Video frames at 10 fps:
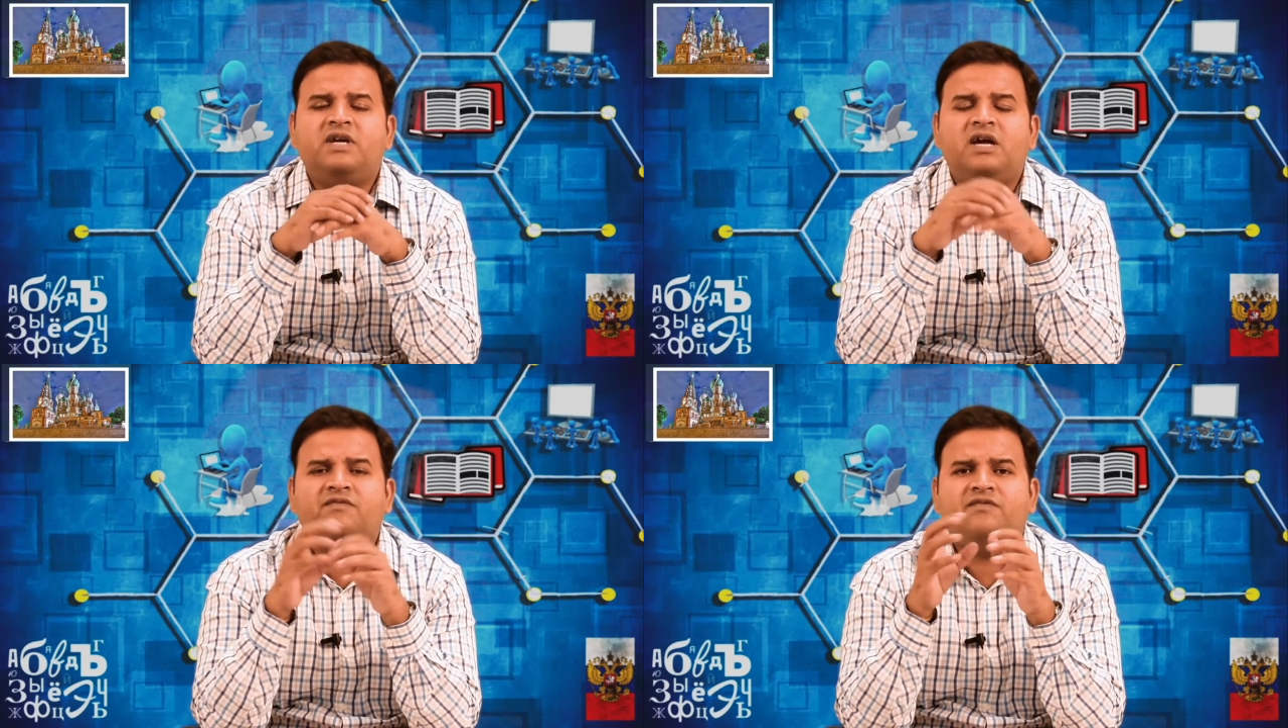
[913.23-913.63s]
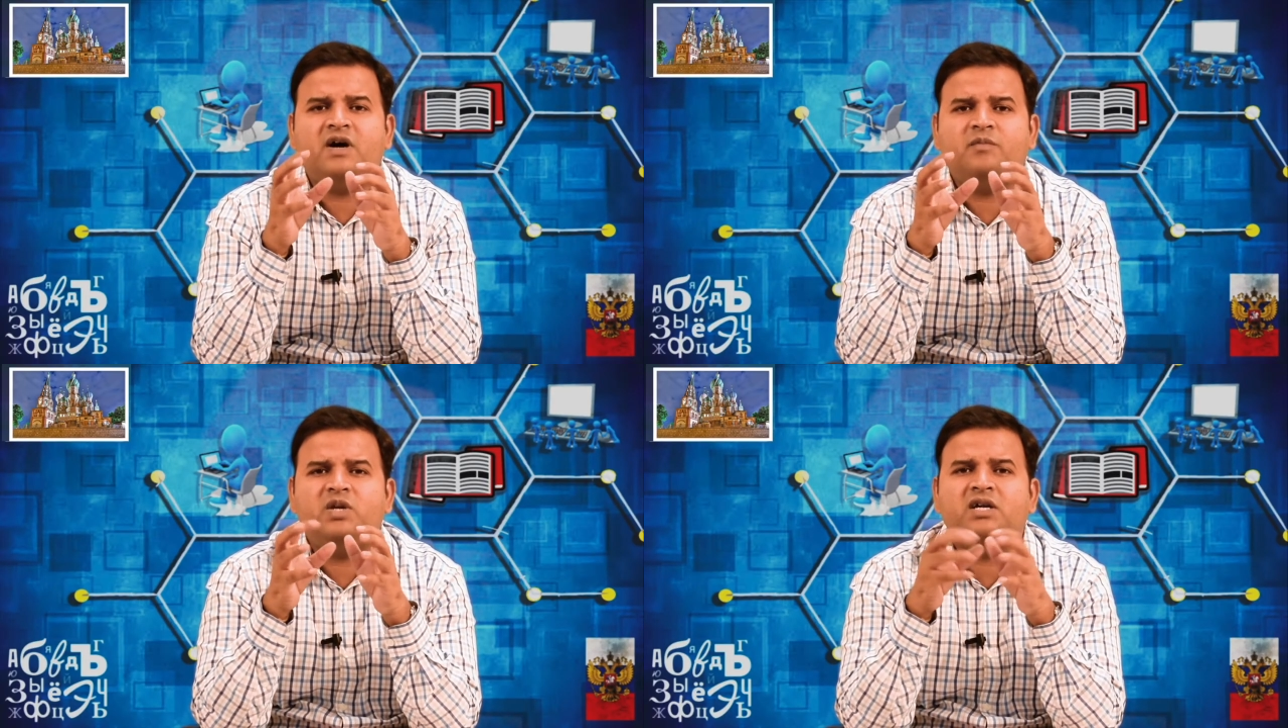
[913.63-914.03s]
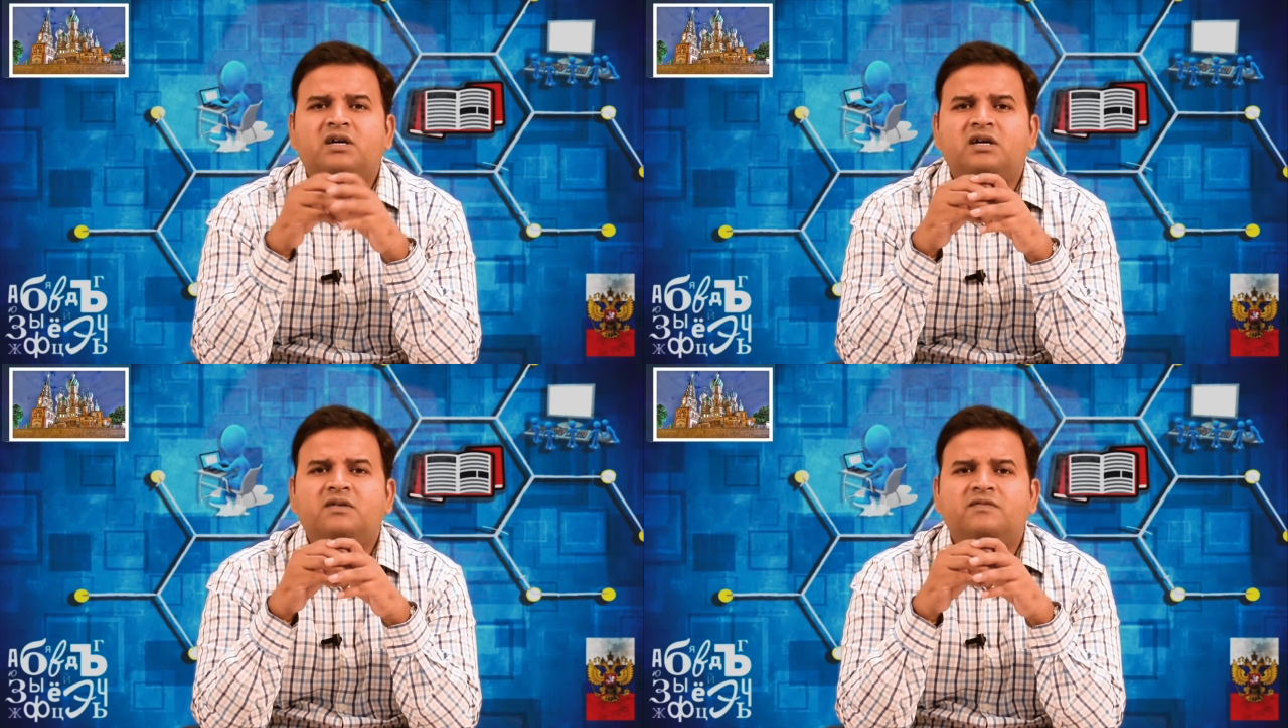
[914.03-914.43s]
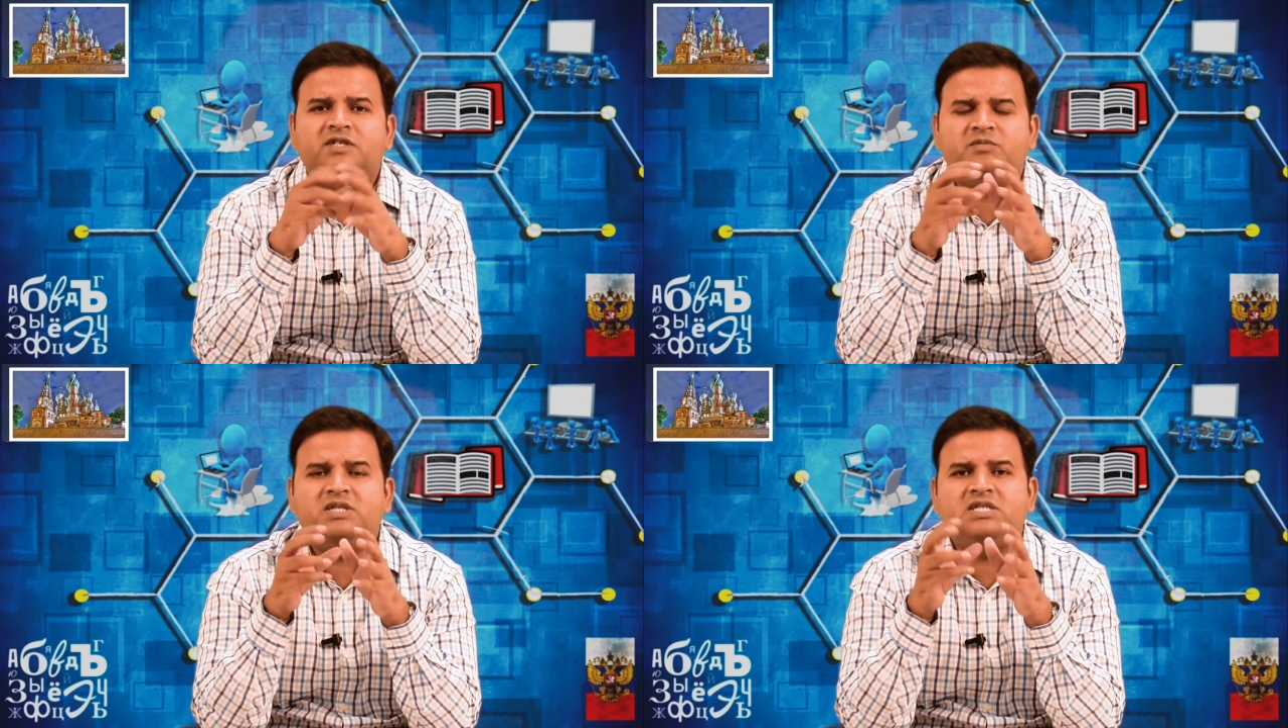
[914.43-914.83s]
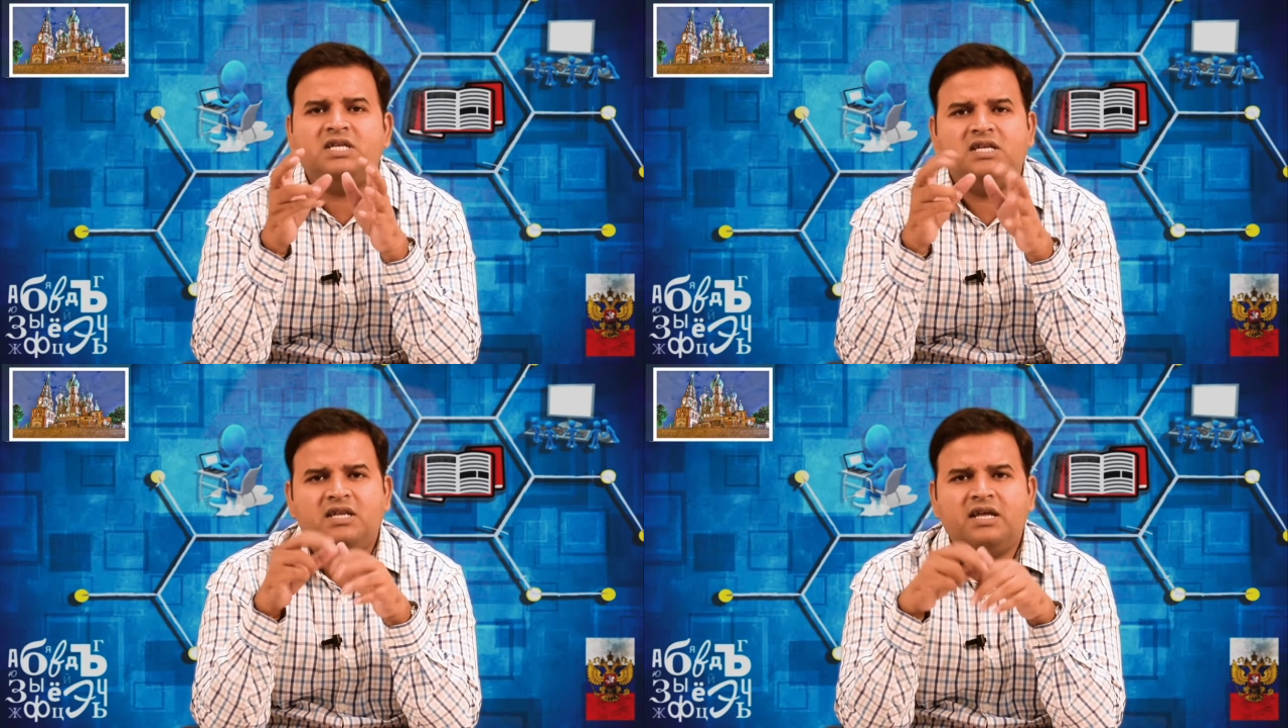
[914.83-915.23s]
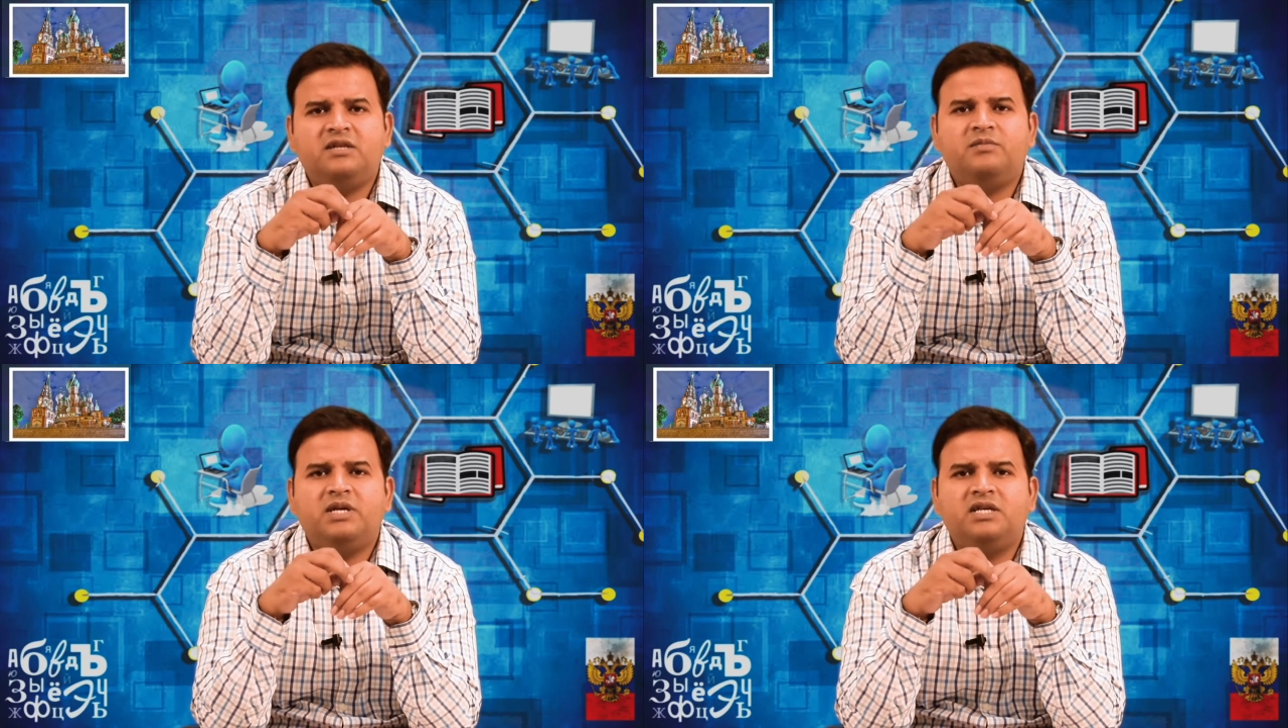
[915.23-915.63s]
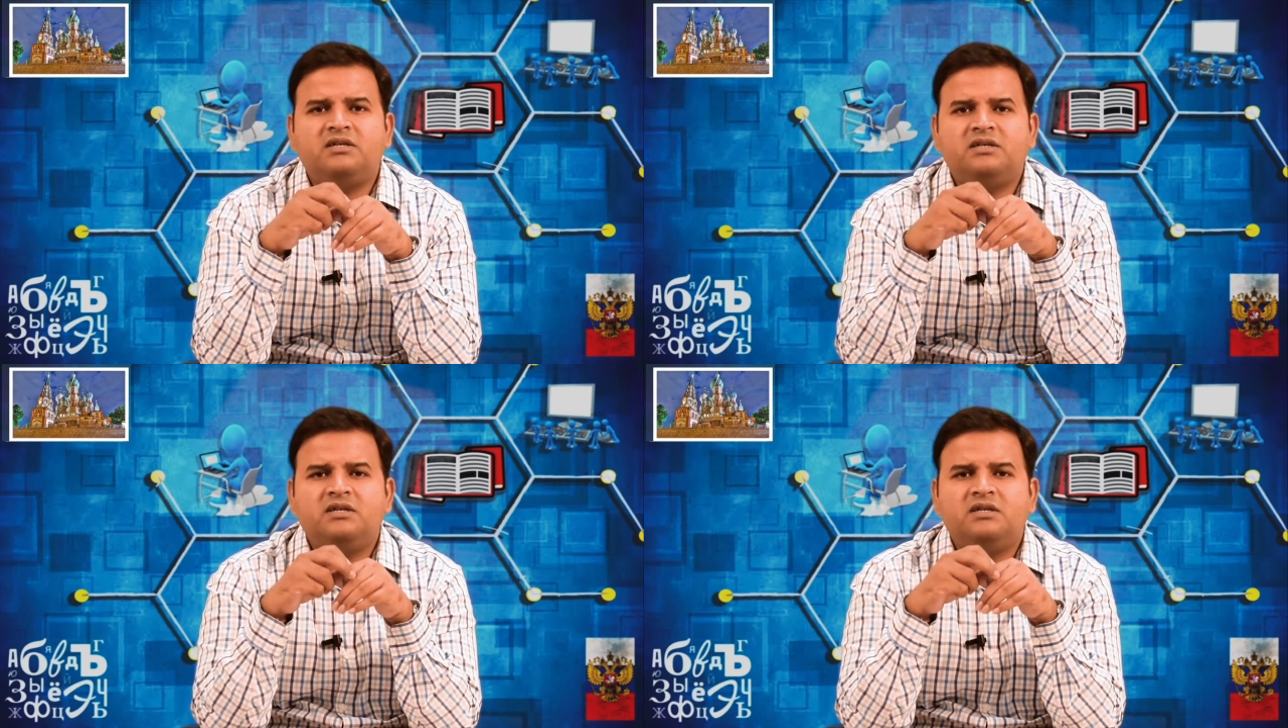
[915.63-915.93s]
have fabrika, which means inanimate,